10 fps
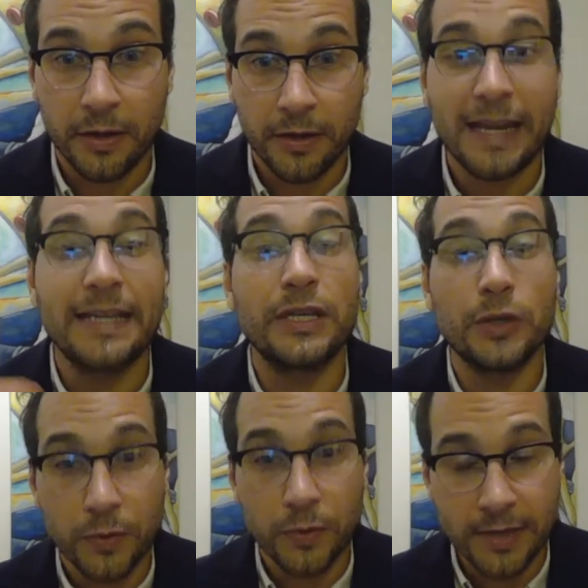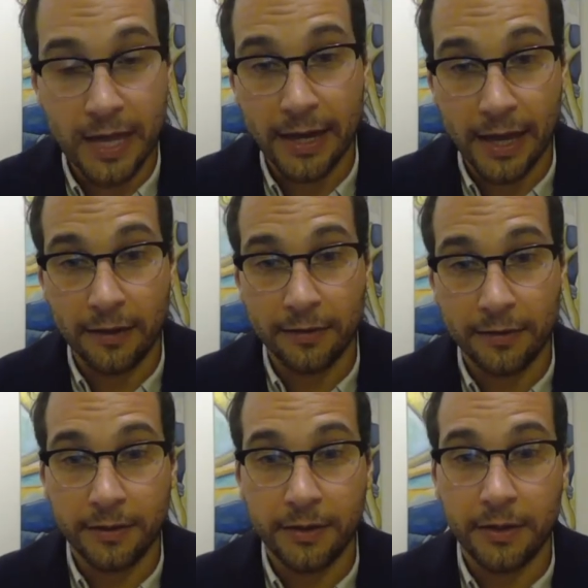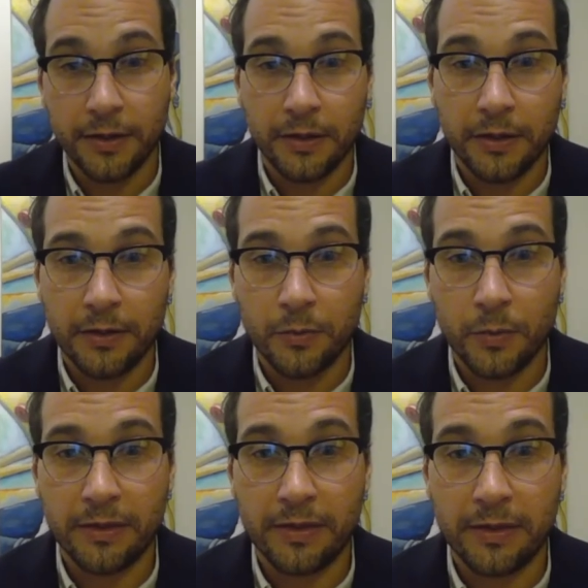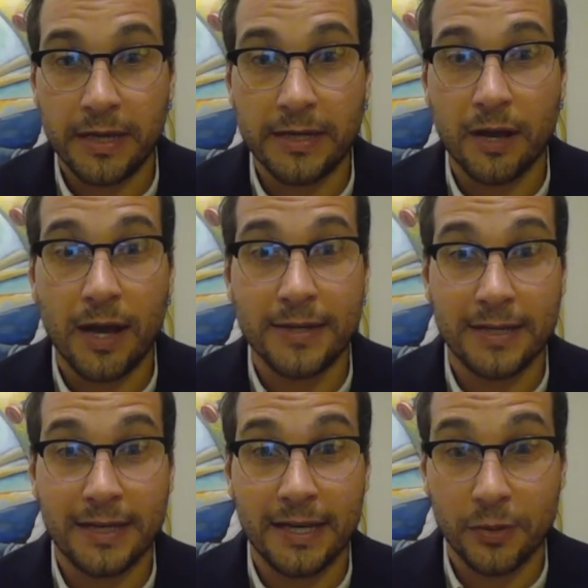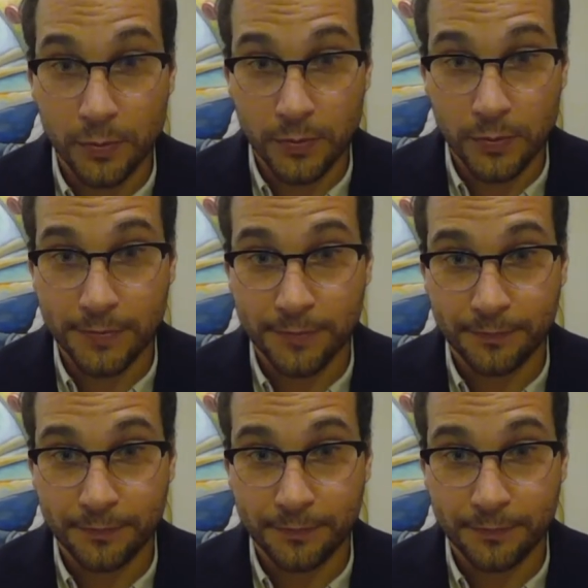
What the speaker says: They need to use that now with these ICT tools